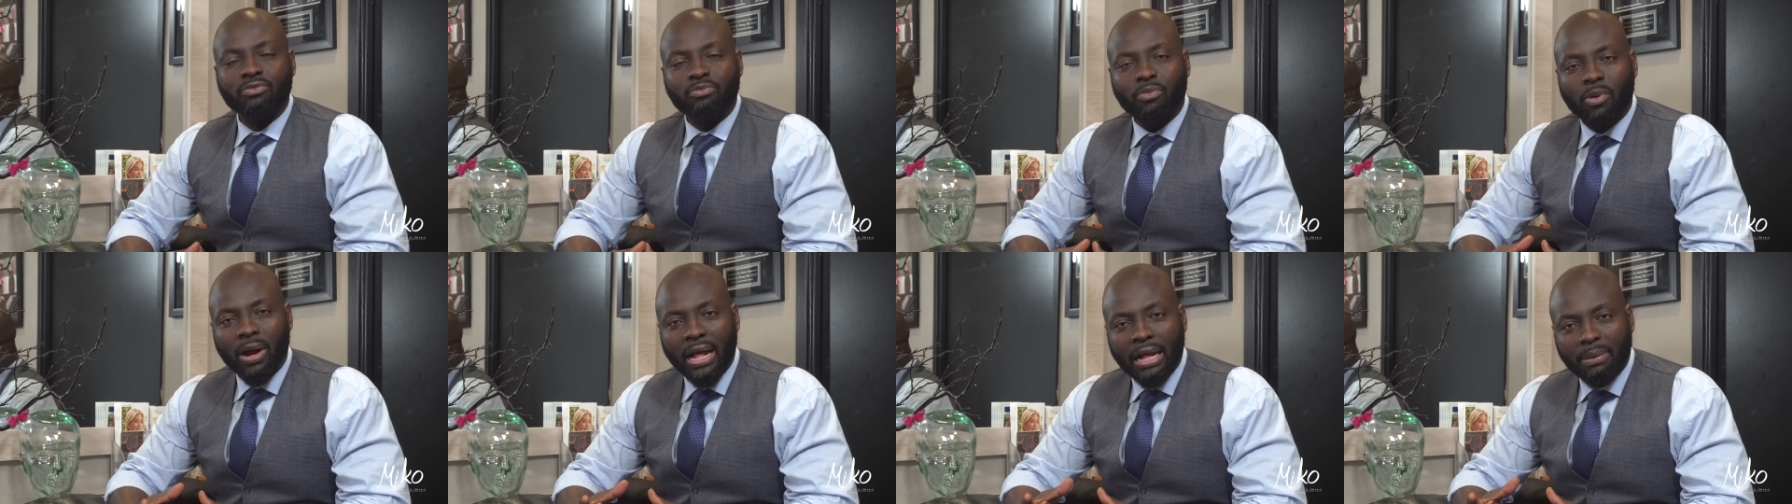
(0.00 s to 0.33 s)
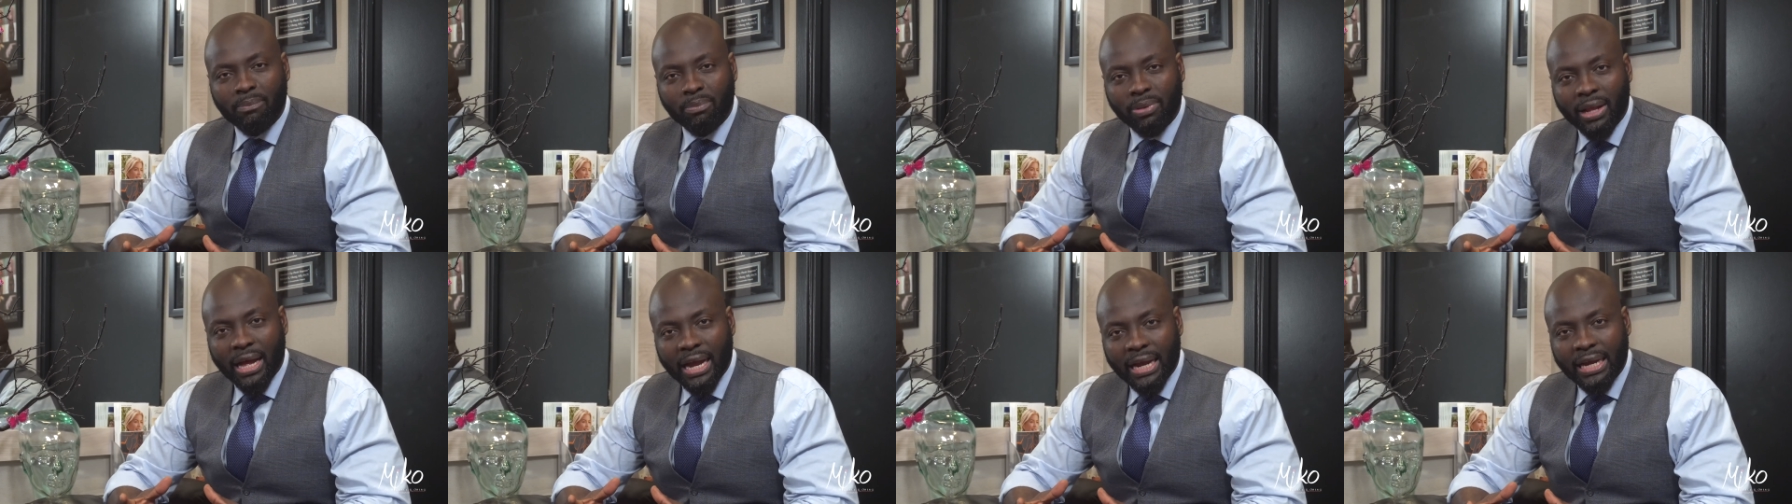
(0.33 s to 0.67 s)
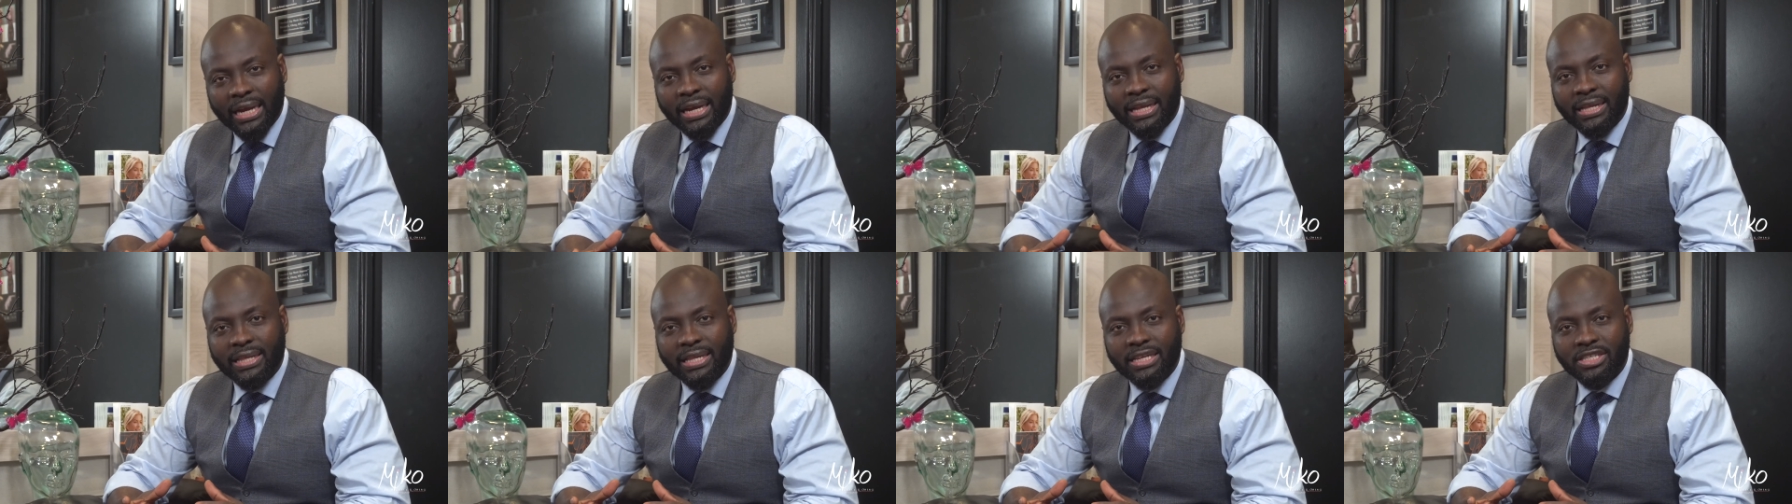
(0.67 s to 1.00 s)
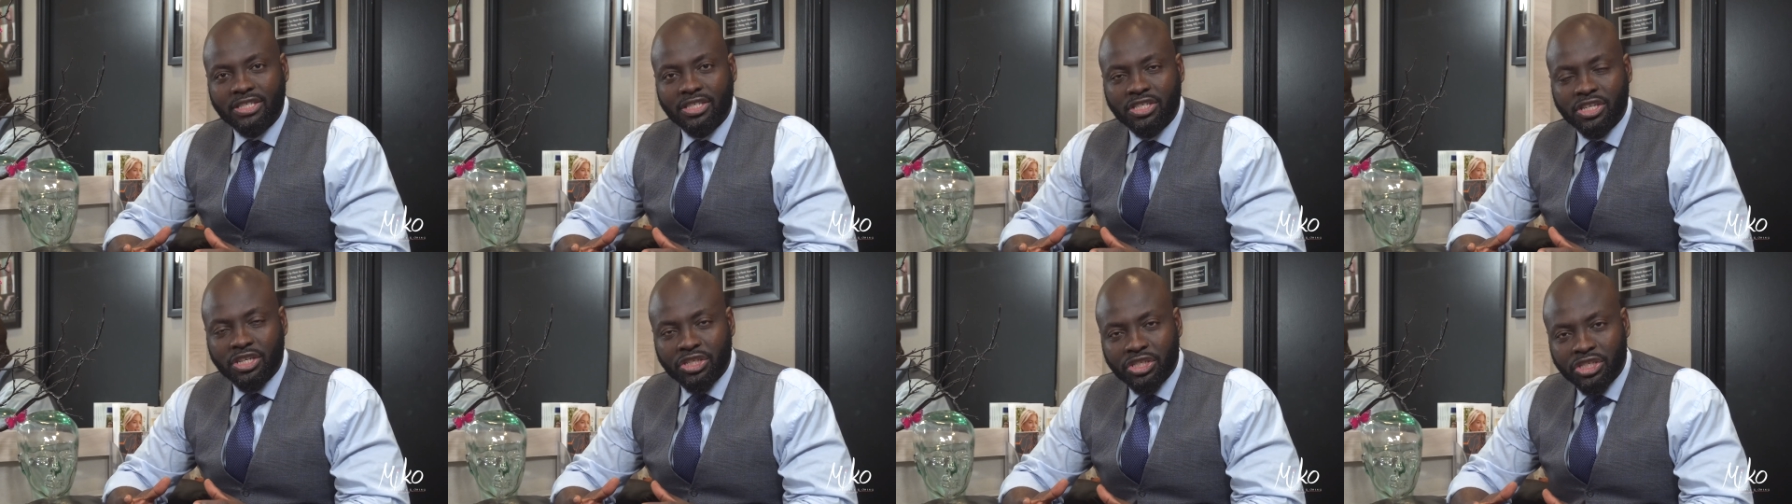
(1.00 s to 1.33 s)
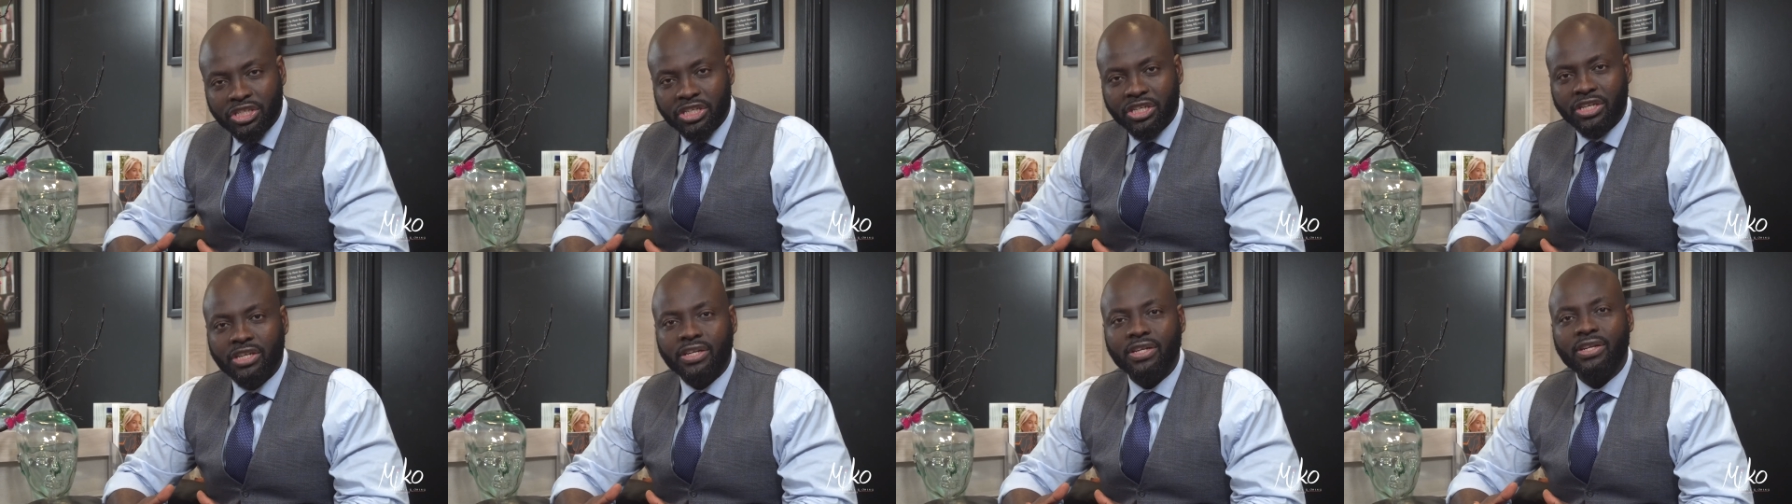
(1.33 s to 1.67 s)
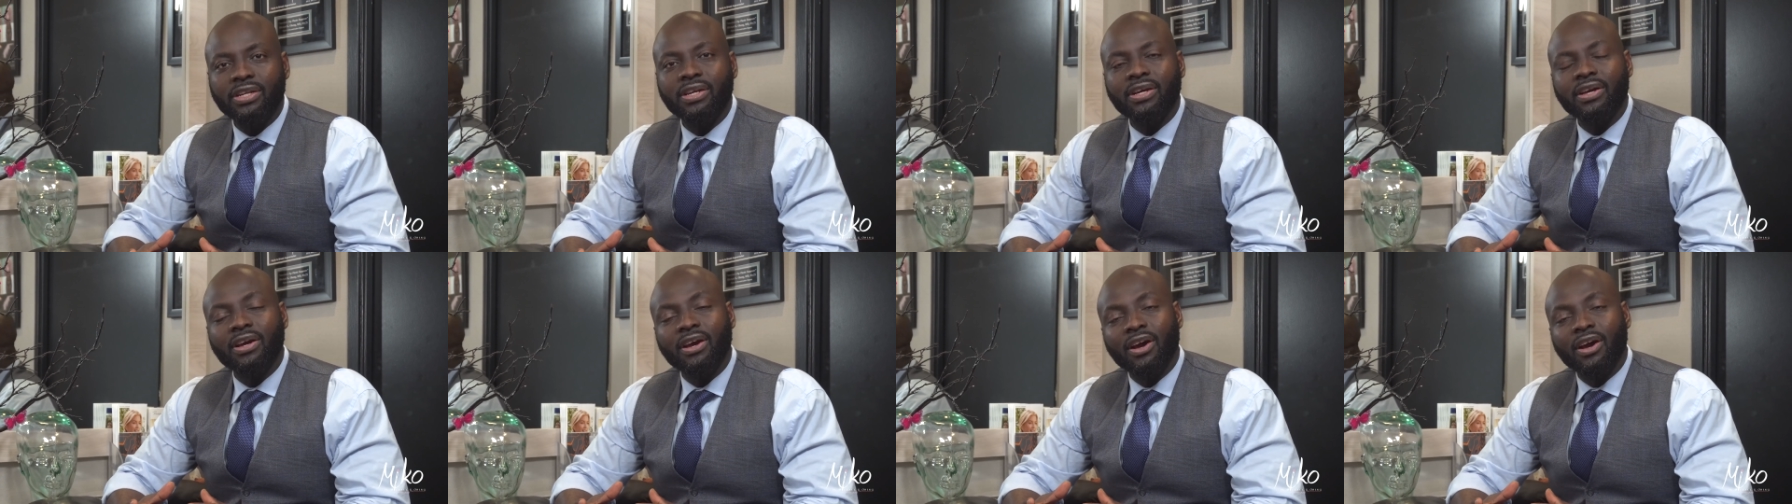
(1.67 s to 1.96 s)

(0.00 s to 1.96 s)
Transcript: blocking the cinching